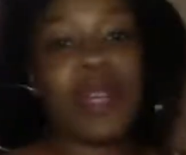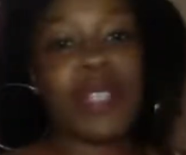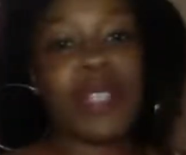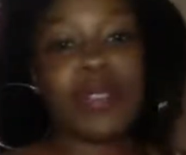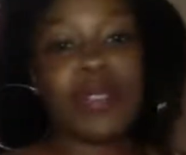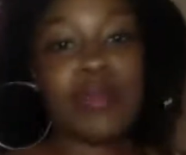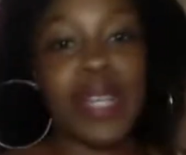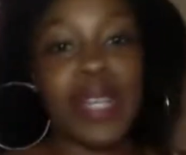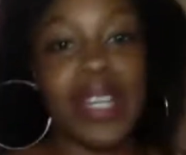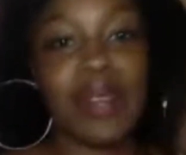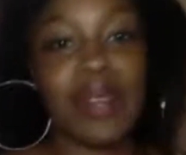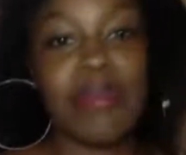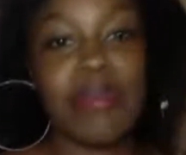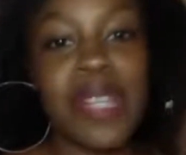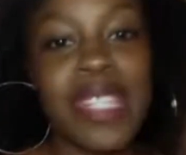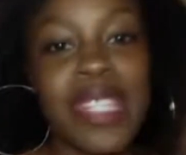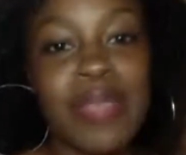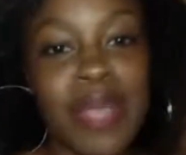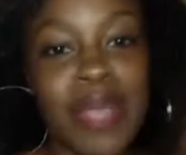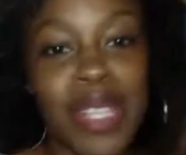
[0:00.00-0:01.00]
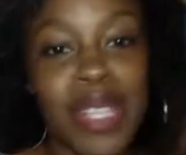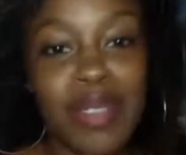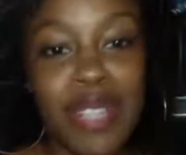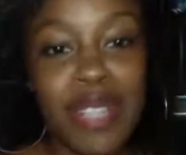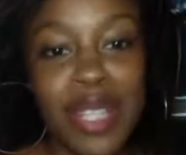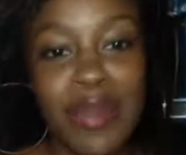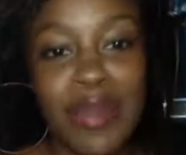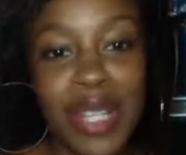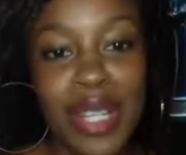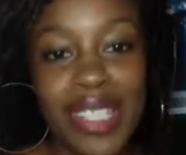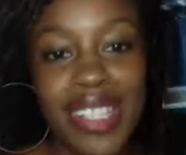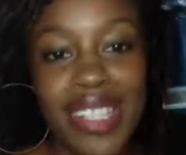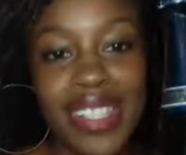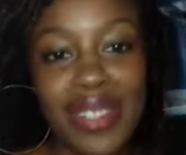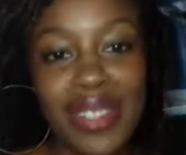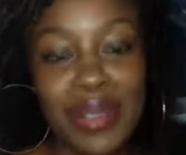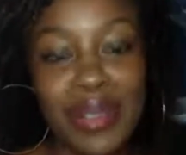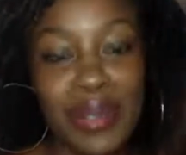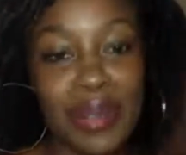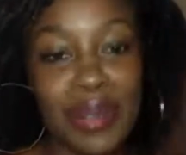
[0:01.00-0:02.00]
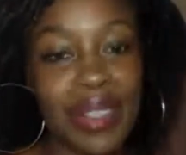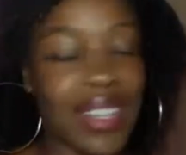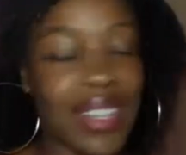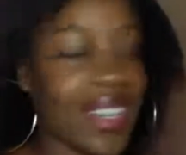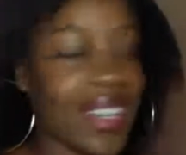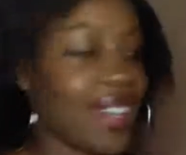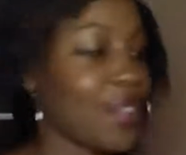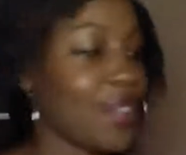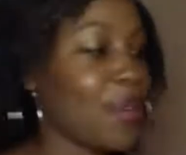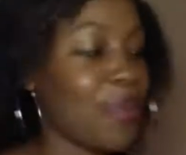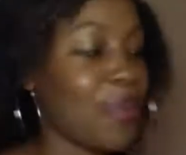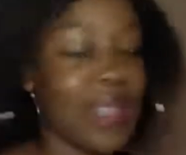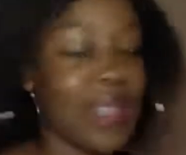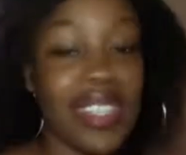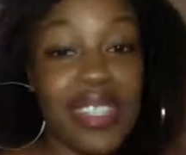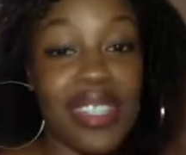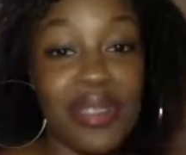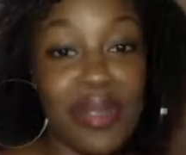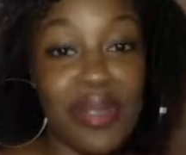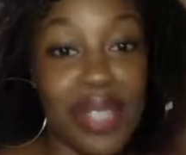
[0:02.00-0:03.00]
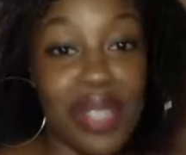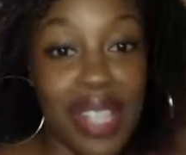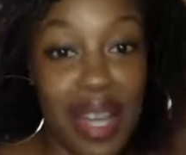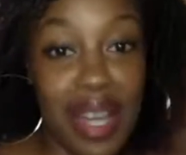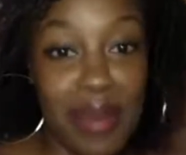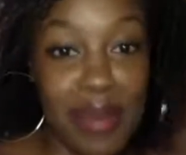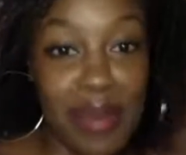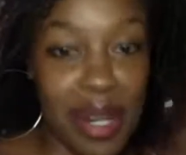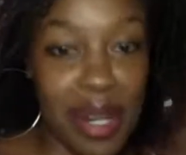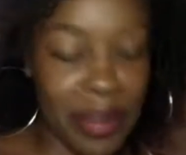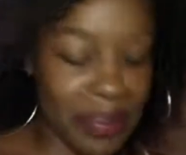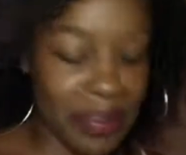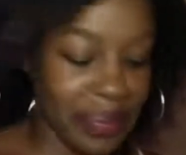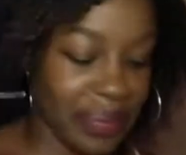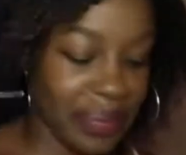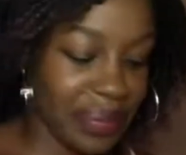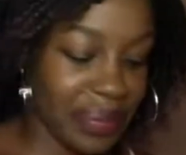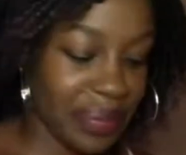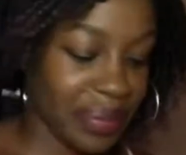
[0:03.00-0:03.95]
hope I don't make a mess, but I really wanted to open this on camera.